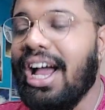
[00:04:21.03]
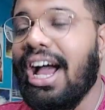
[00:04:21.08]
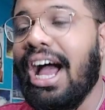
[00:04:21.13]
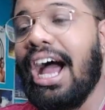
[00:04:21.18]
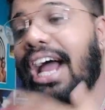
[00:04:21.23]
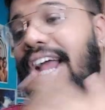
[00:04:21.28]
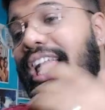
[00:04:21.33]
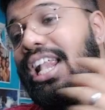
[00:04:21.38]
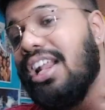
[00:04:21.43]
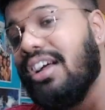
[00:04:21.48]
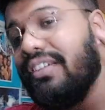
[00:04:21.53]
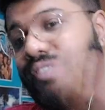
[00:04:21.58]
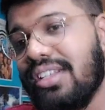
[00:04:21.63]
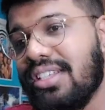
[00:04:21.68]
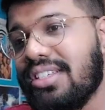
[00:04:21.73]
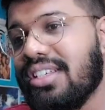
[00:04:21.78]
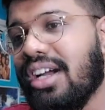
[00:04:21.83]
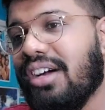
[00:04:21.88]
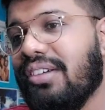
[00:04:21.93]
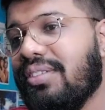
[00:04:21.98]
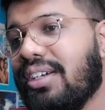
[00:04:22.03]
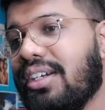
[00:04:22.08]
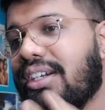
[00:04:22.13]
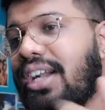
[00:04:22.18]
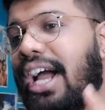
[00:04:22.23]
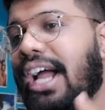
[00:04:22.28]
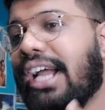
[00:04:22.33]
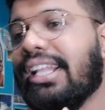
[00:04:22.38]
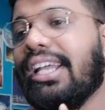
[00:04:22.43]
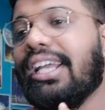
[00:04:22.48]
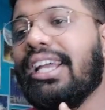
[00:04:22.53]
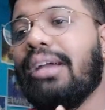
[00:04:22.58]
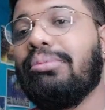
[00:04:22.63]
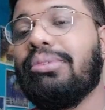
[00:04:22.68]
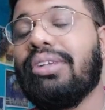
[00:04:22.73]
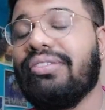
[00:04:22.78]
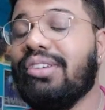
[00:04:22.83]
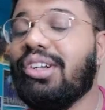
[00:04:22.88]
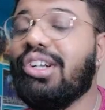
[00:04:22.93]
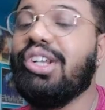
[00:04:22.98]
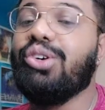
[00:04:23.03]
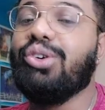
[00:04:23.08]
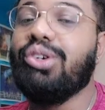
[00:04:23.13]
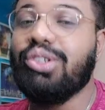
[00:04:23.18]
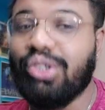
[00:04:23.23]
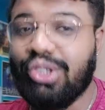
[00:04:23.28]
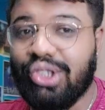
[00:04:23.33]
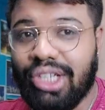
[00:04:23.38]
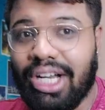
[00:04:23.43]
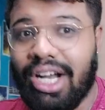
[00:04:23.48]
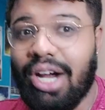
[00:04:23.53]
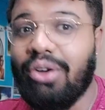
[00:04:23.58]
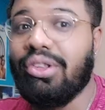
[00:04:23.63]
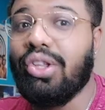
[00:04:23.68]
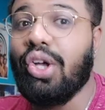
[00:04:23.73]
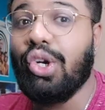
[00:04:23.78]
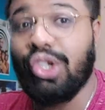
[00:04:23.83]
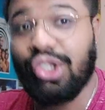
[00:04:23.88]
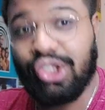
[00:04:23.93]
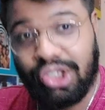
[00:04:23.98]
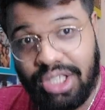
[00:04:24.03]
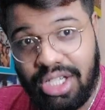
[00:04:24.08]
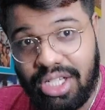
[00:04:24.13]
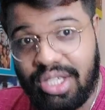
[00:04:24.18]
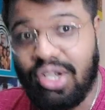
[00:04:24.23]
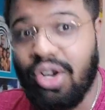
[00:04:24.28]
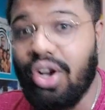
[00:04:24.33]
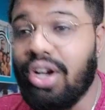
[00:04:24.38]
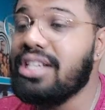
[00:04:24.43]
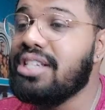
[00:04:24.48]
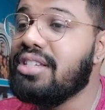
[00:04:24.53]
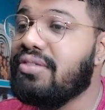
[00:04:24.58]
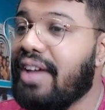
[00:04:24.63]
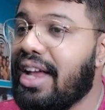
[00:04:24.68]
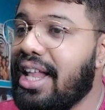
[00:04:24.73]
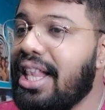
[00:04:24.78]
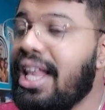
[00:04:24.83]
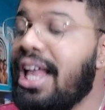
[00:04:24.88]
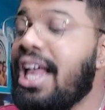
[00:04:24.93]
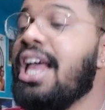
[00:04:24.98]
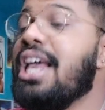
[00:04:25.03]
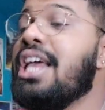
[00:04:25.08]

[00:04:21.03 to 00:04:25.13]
I love this cover. I think I'm definitely going to check out the original song as well.